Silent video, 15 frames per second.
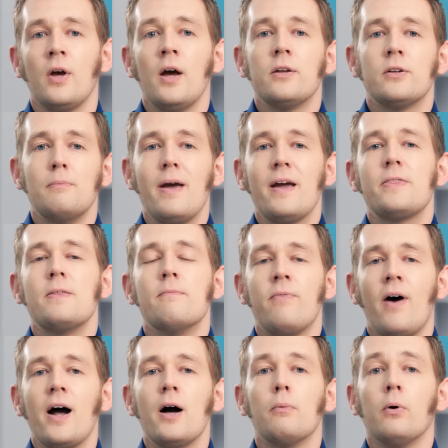to make them
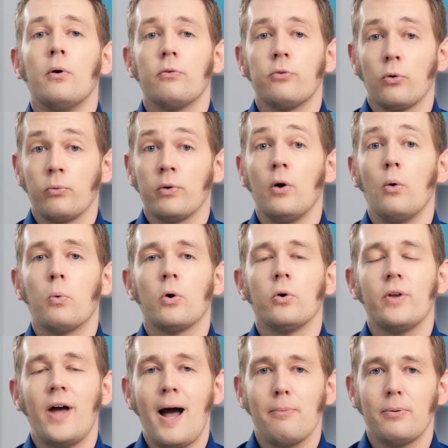viable for real-world
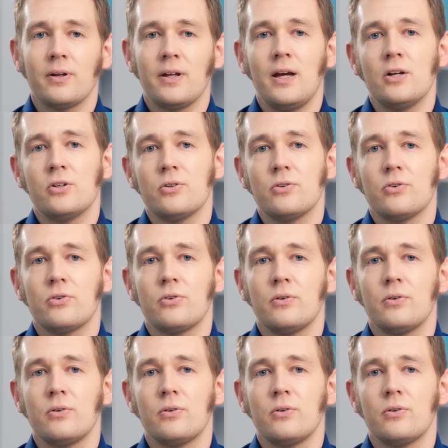applications.